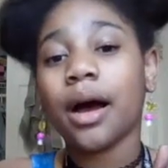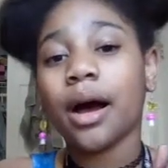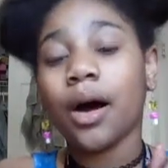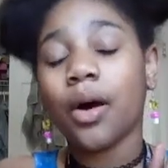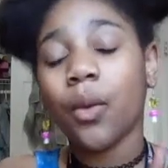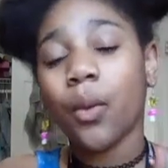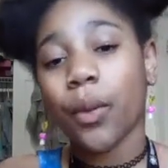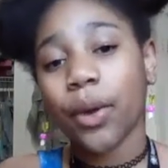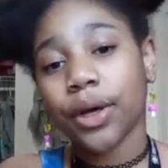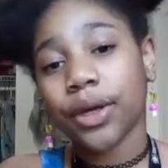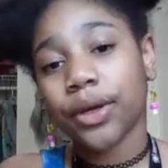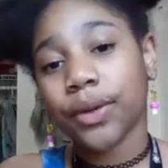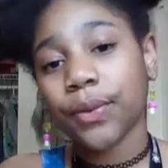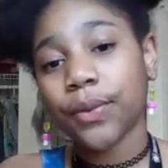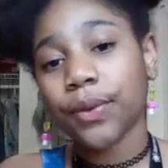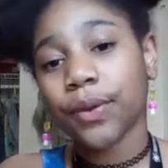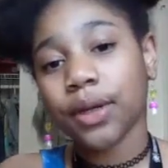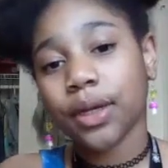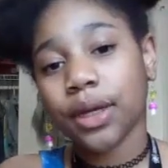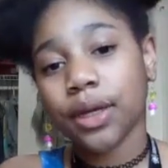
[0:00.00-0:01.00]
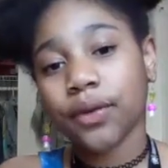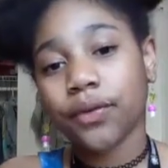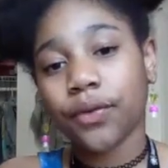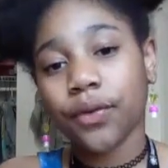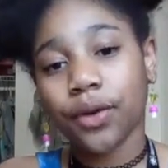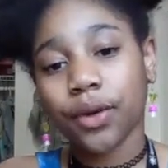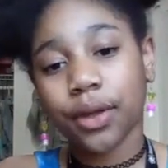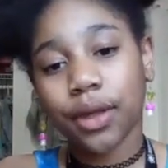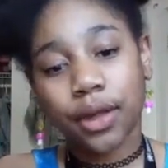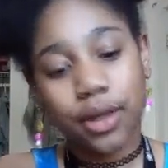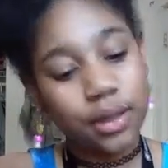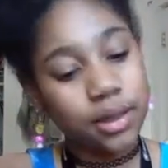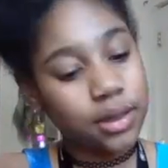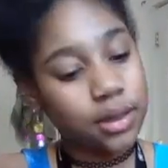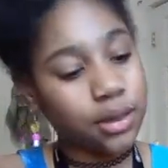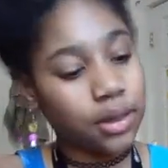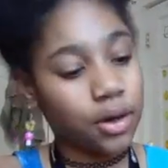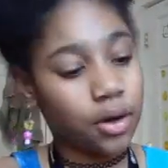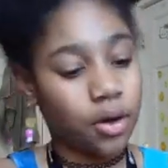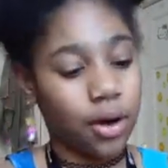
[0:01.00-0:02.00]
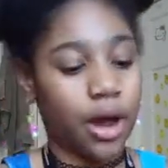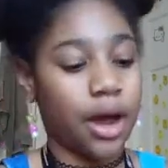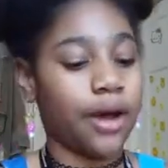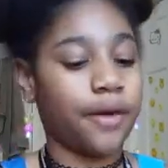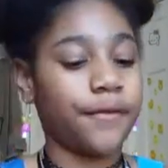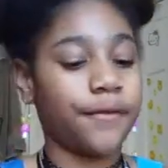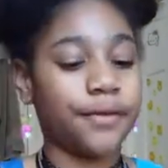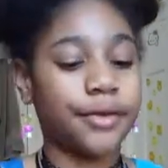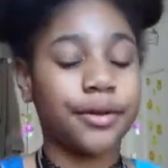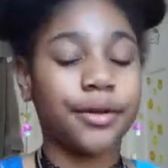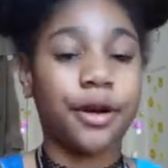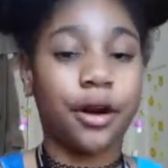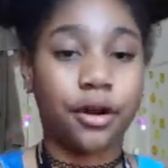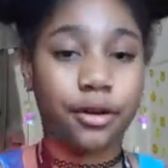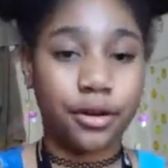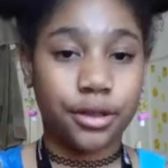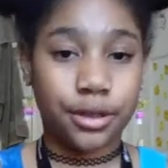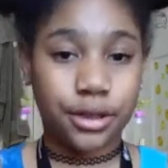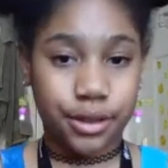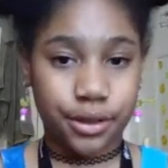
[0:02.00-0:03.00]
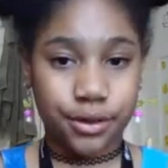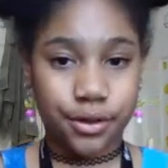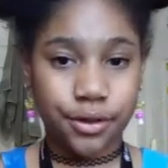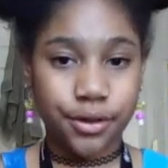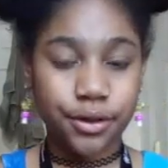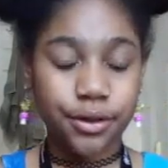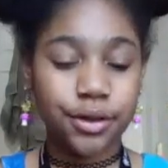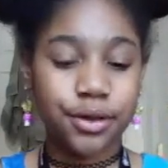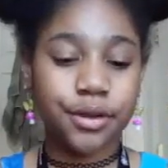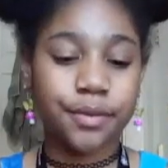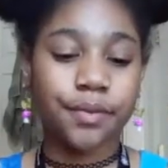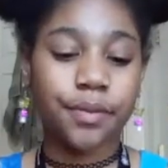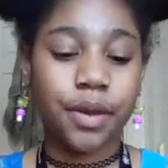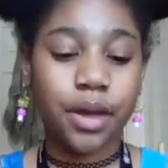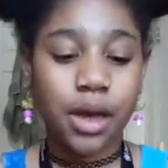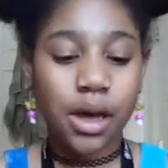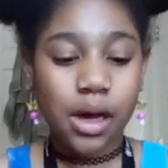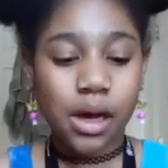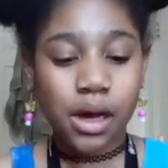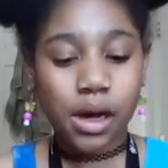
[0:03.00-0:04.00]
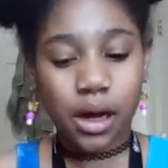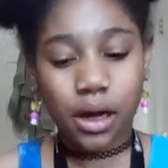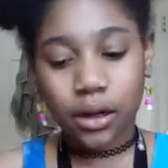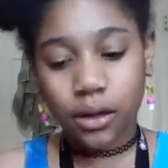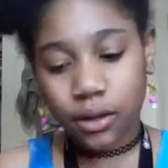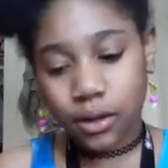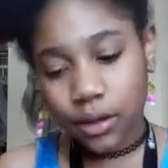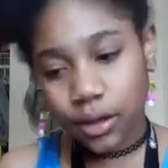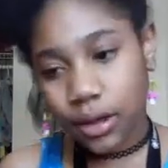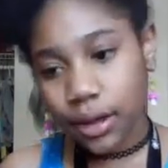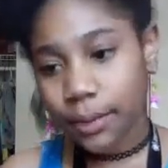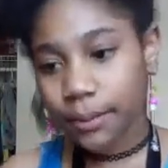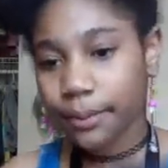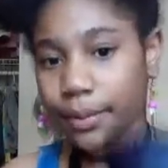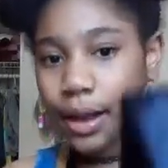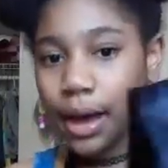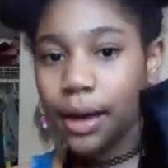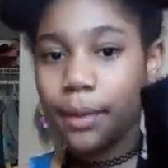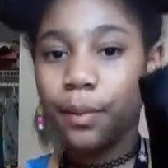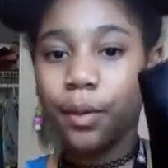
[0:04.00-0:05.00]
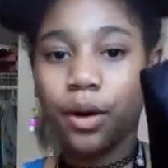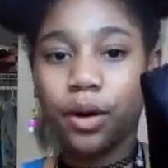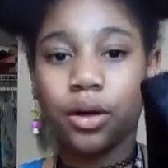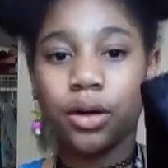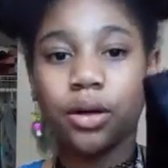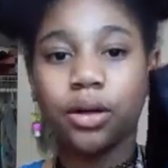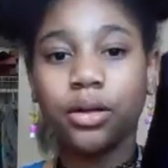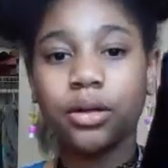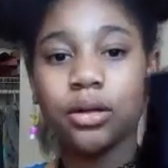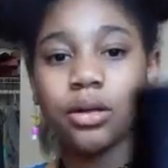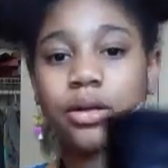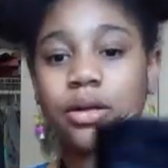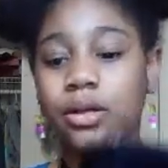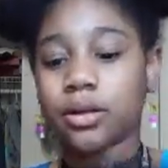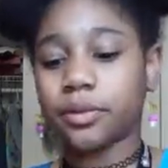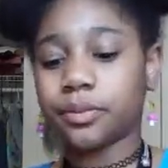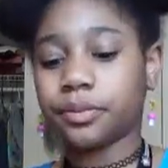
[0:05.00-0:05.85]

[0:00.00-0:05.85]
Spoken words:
What you will need for this craft are scissors, colored and black markers,